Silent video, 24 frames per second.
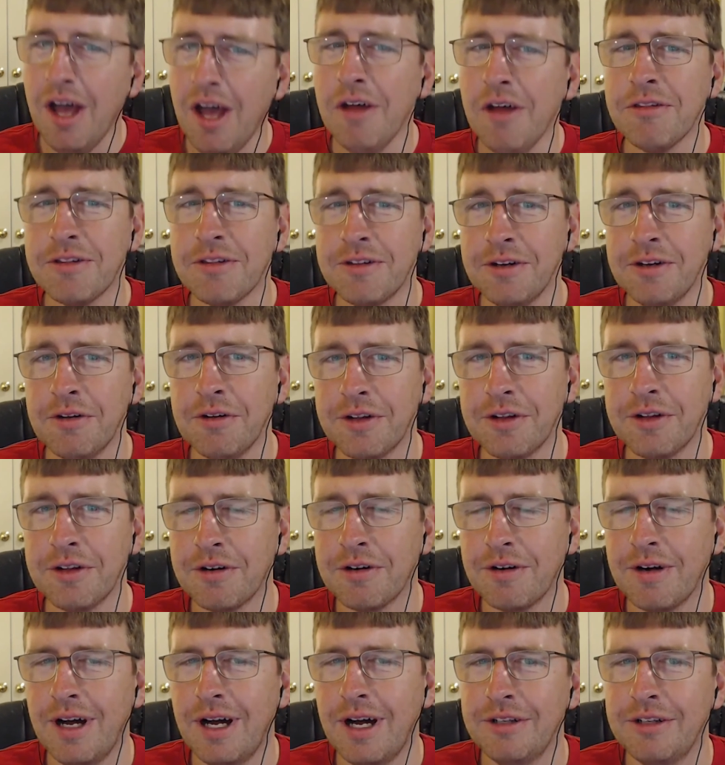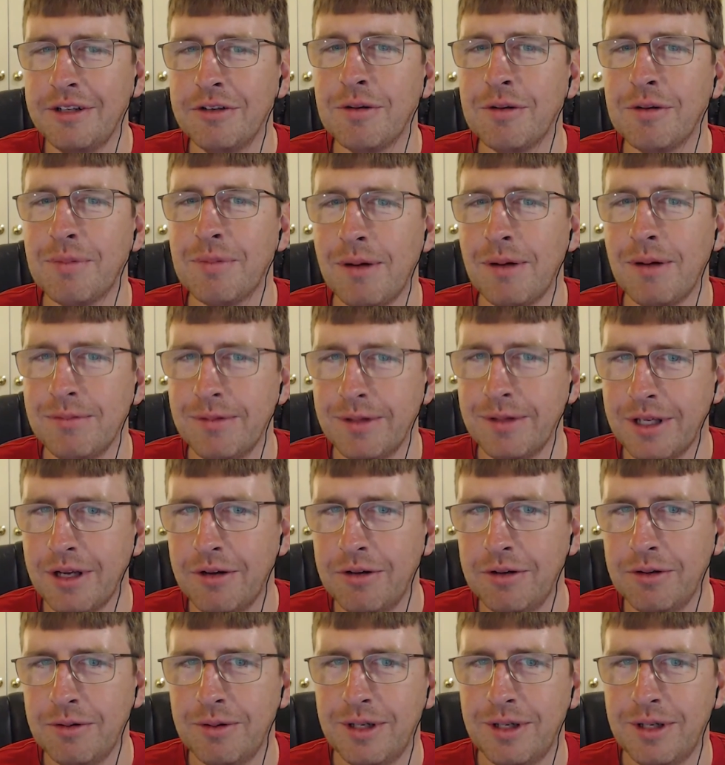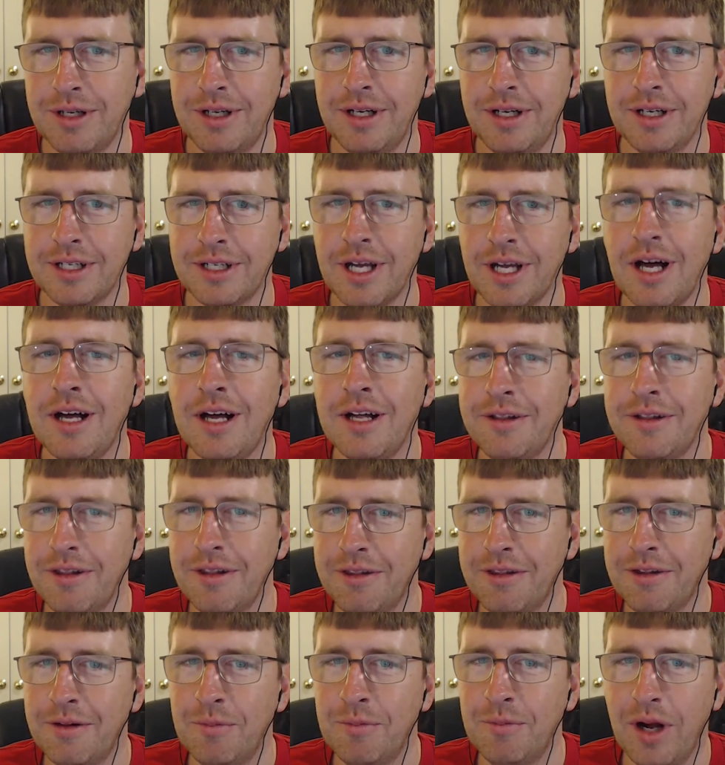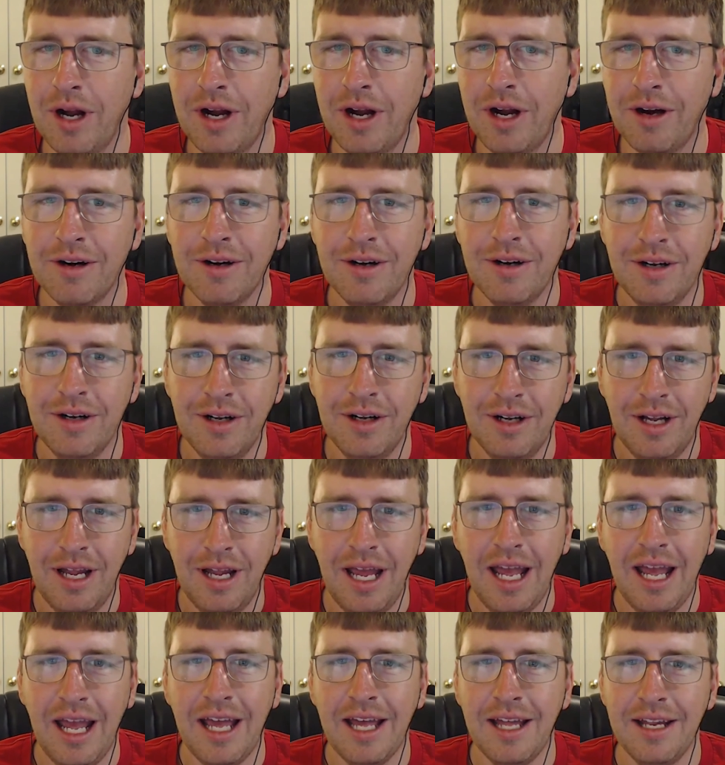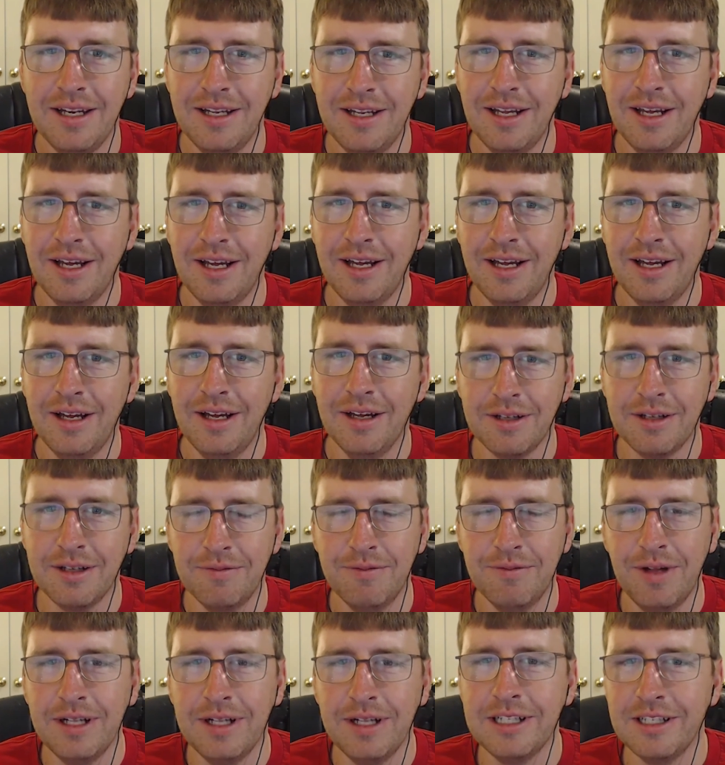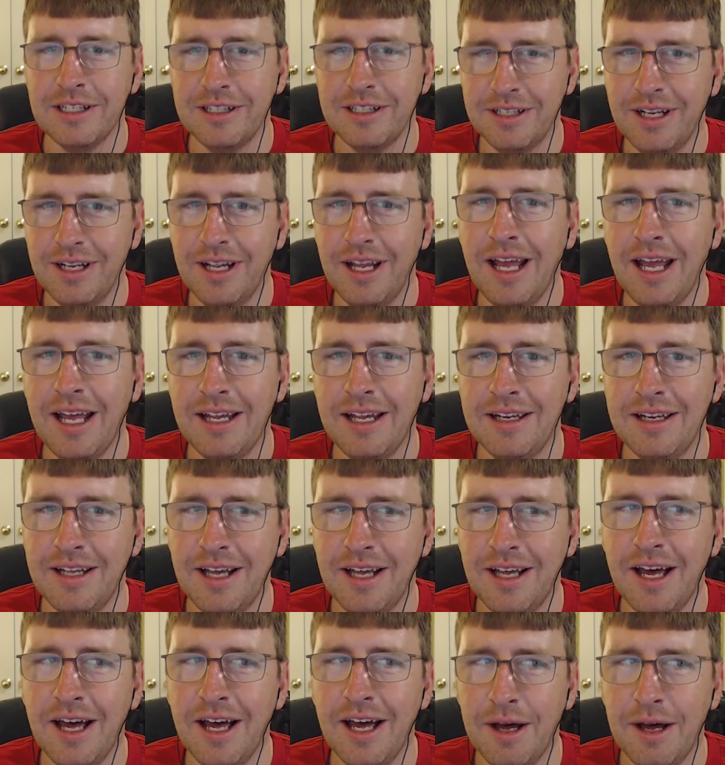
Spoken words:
Still, you could probably go to a con somewhere and a convention, and